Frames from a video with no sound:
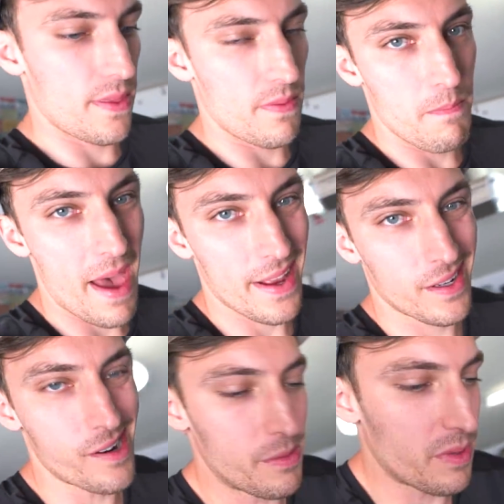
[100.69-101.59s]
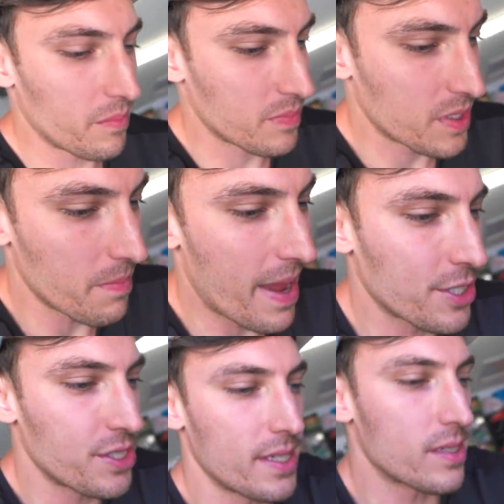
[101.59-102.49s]
matte carbon to
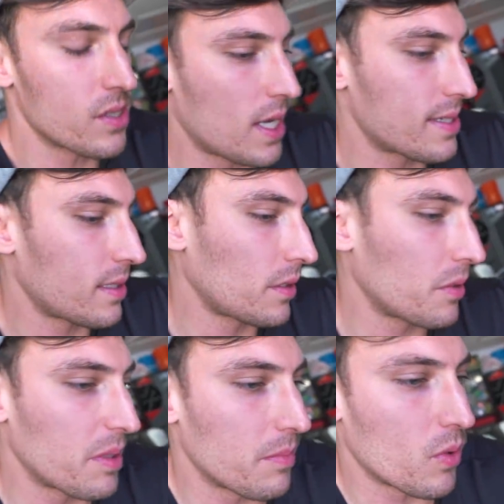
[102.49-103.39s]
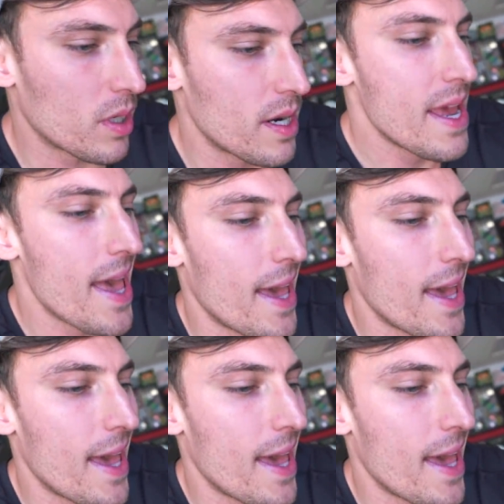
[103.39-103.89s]
match the exhaust a little bit more